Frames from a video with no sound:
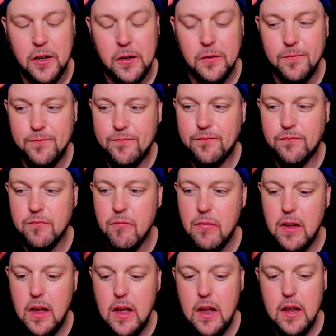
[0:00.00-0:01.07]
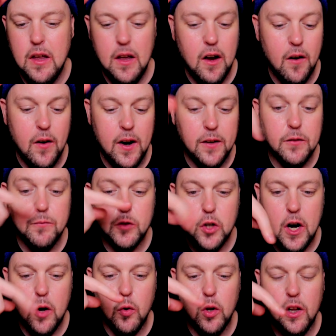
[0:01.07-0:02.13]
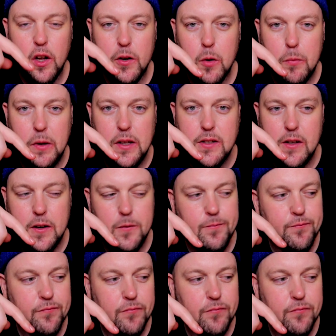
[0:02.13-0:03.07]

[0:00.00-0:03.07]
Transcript: you. All right, try arugula on your pizza.